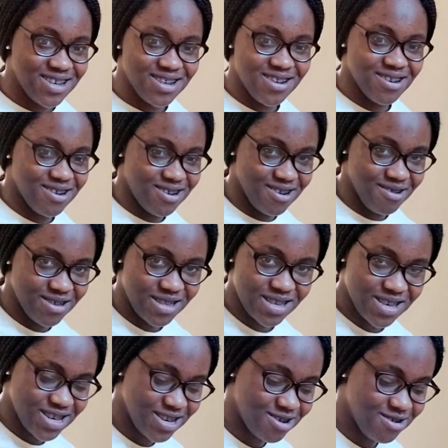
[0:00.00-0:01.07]

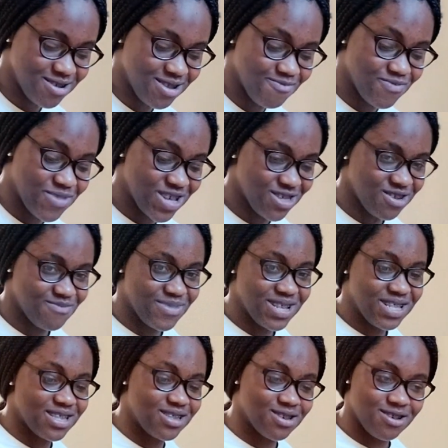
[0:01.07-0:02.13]
the
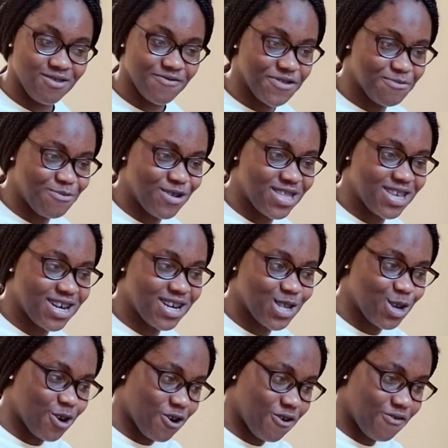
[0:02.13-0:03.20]
measurement of the butter is
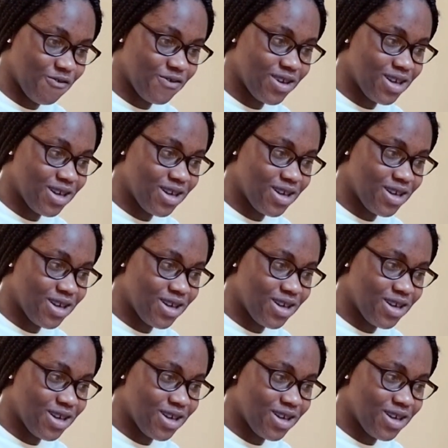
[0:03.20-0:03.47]
off.